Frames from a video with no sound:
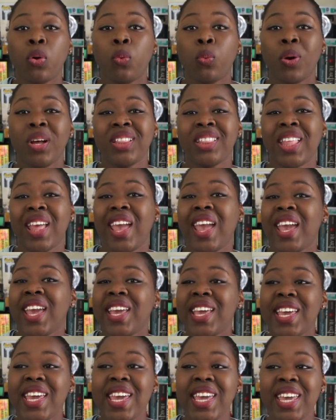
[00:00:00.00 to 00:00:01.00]
what they
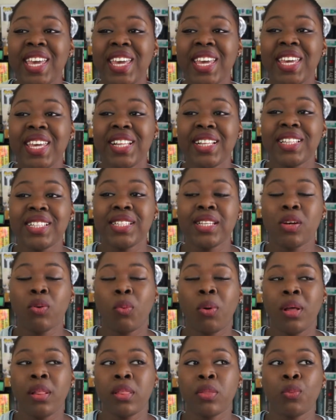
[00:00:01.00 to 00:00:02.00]
eat,
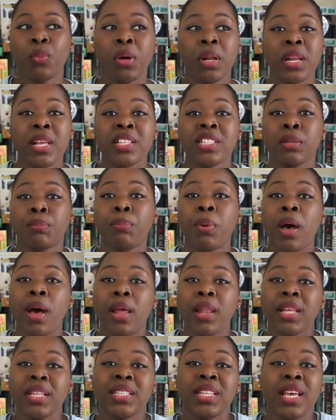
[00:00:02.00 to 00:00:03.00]
what is the
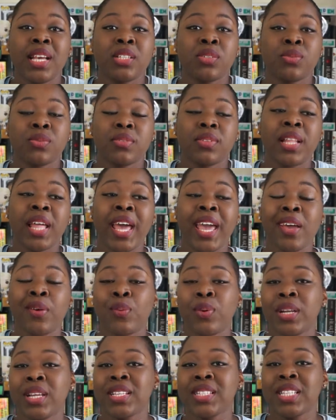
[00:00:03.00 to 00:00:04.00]
politics like,
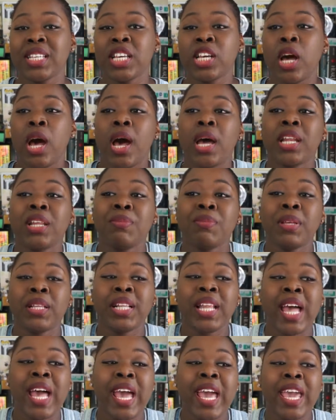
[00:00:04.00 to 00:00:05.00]
what is the economy
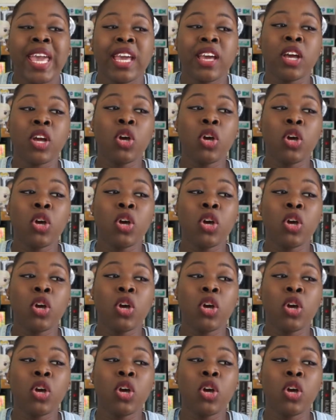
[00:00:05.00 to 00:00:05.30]
like,